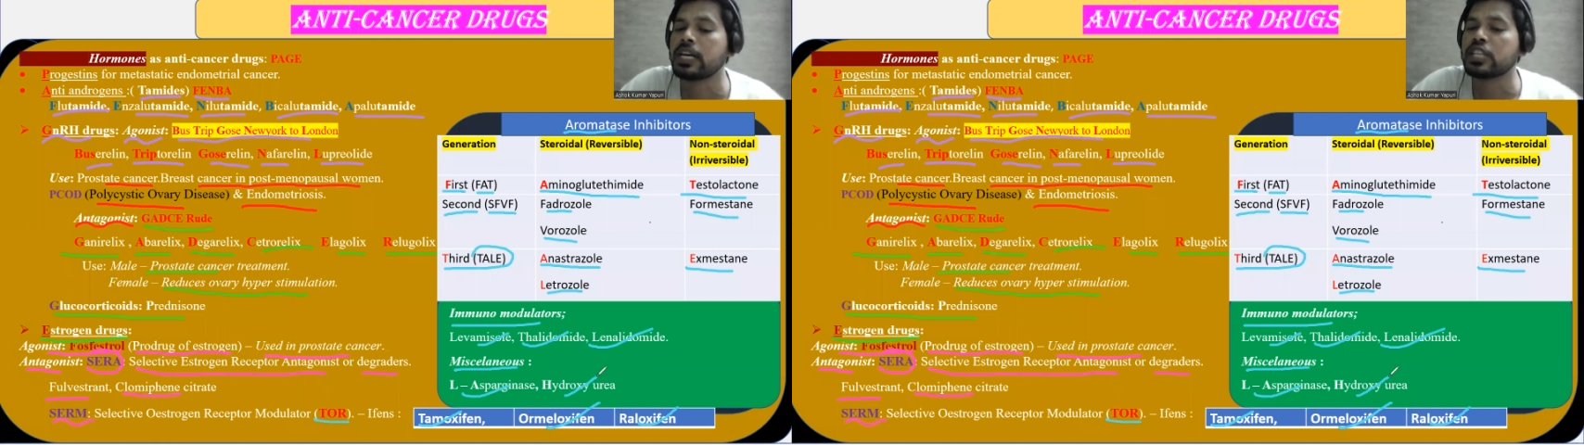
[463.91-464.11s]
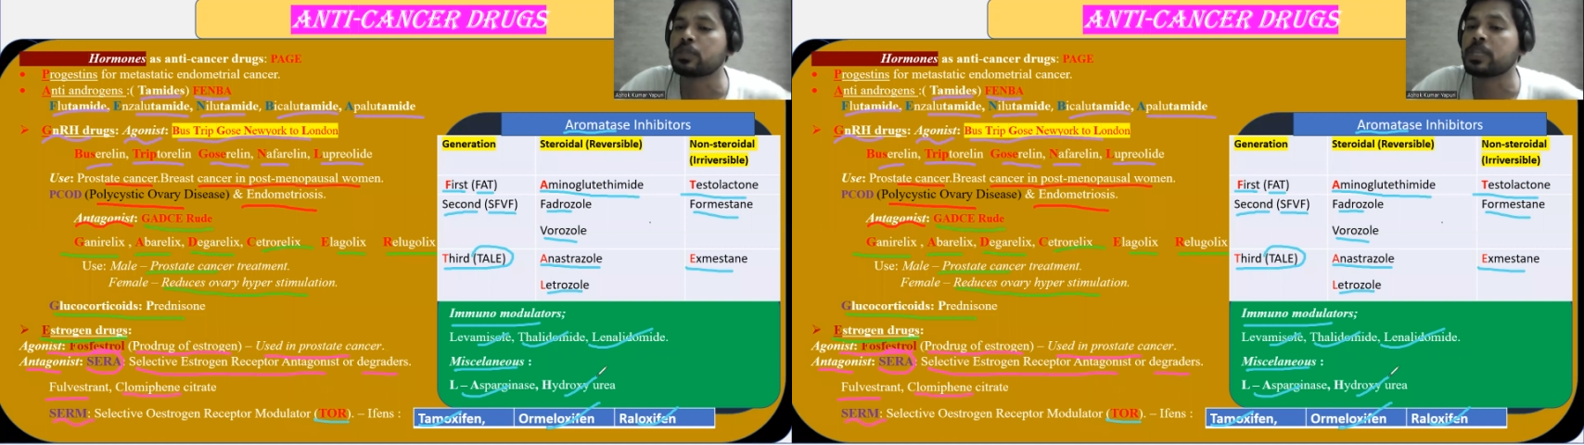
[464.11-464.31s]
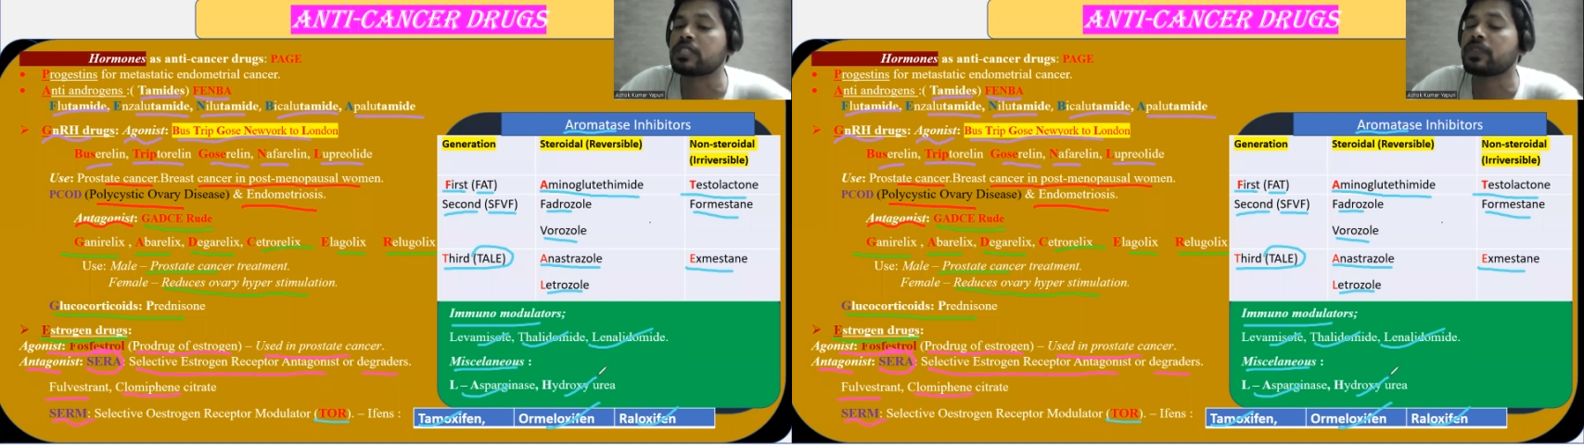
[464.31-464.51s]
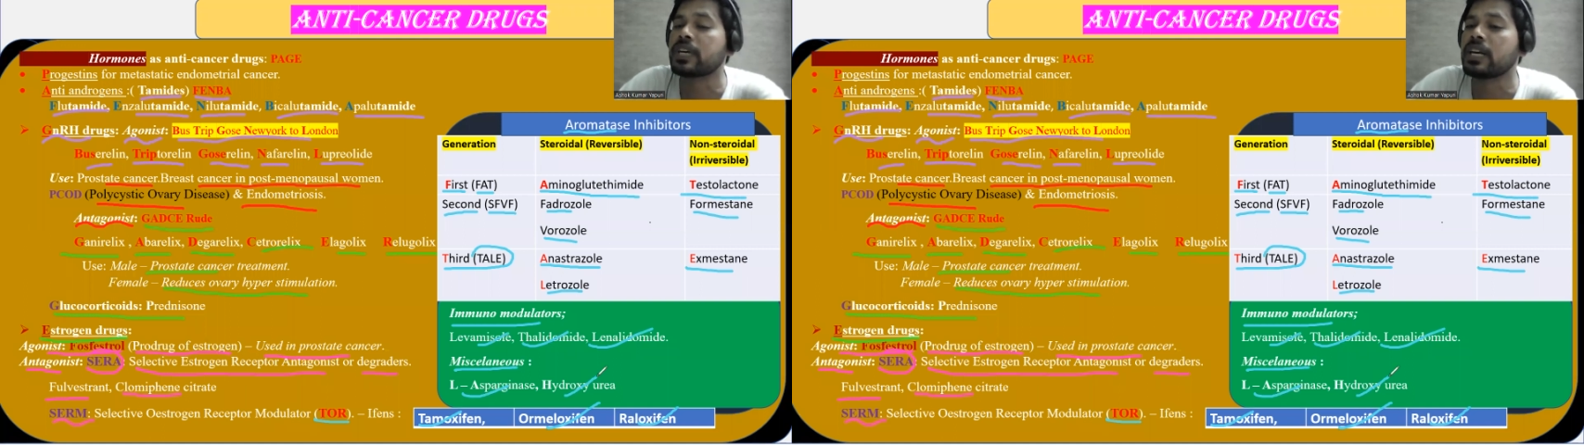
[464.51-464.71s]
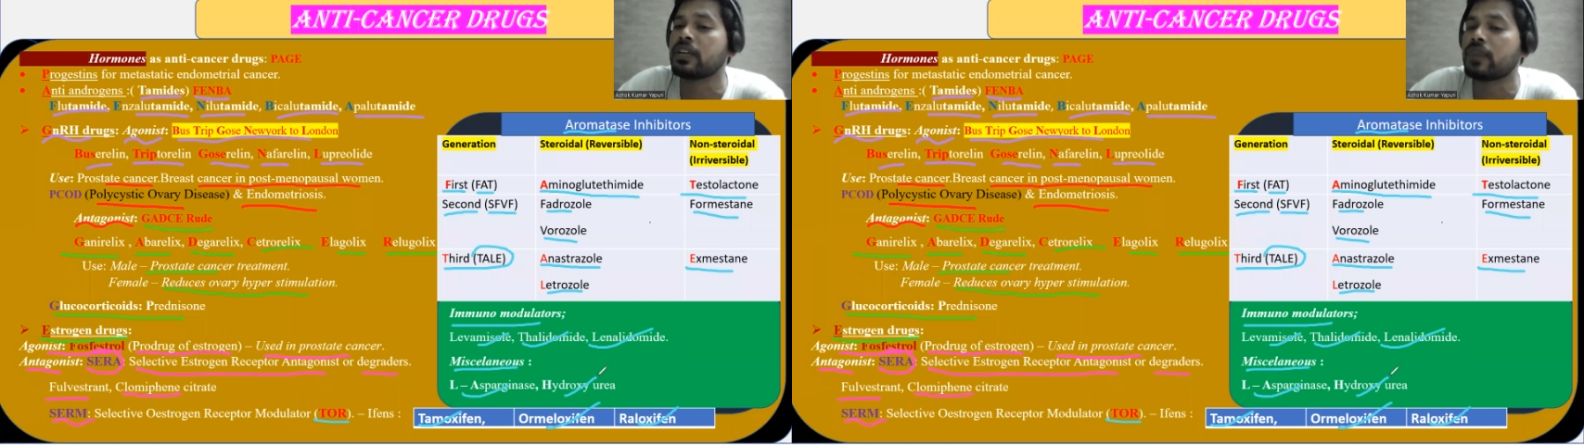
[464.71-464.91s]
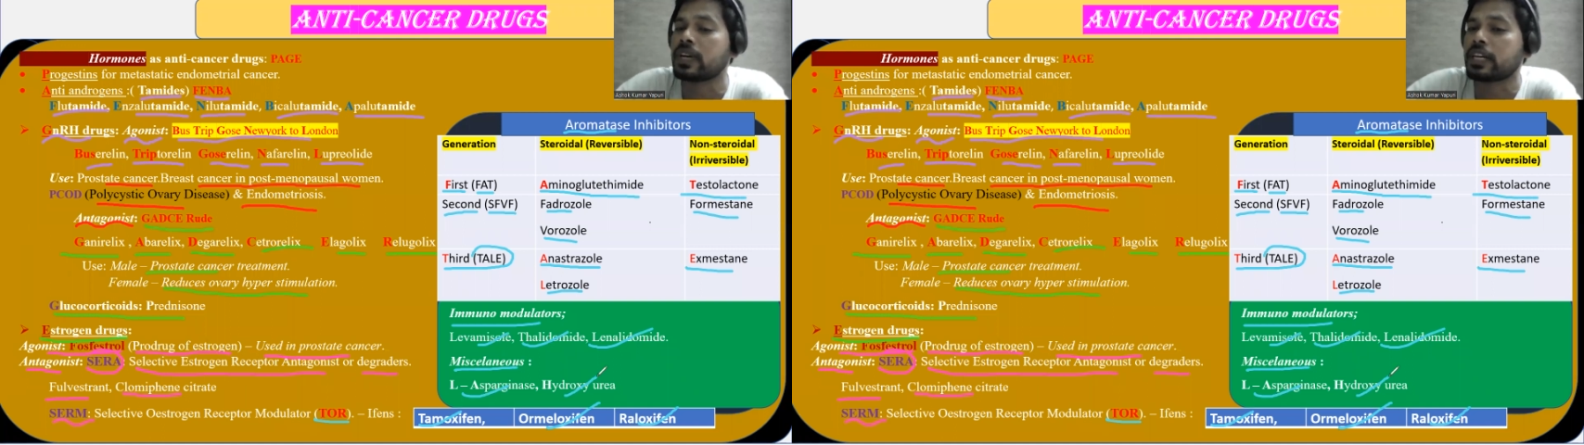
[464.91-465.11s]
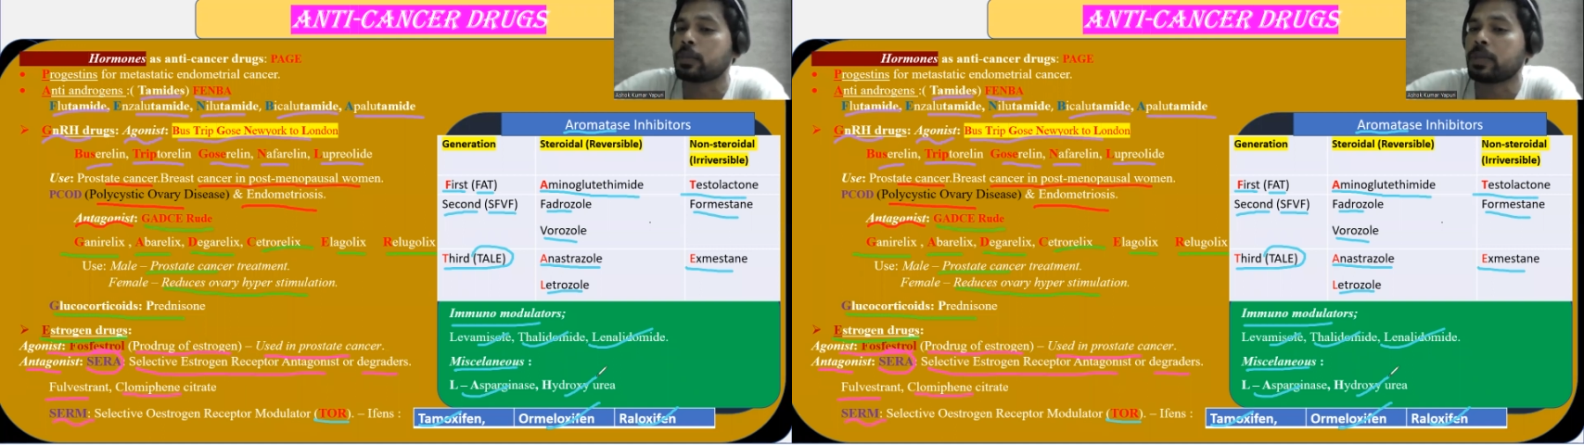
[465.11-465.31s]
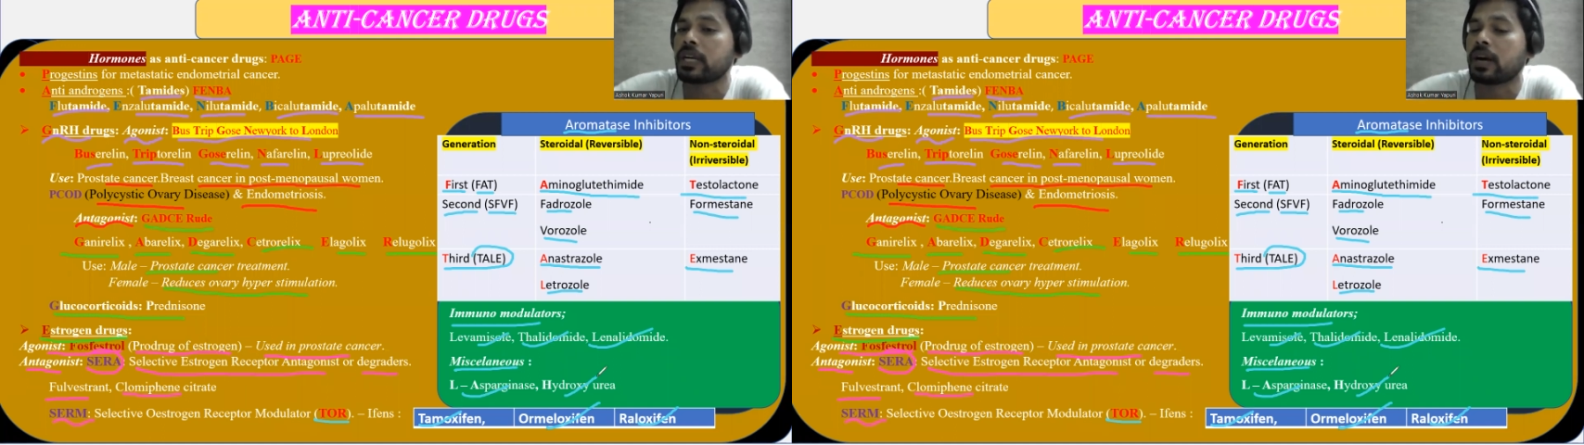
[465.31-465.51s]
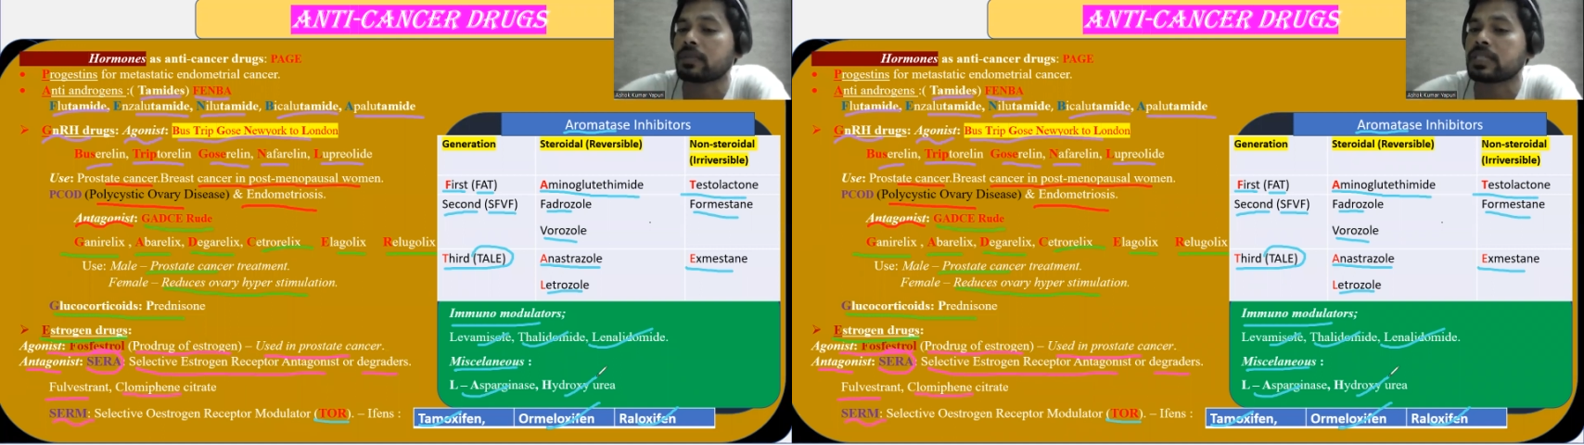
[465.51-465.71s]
specifically for treatment of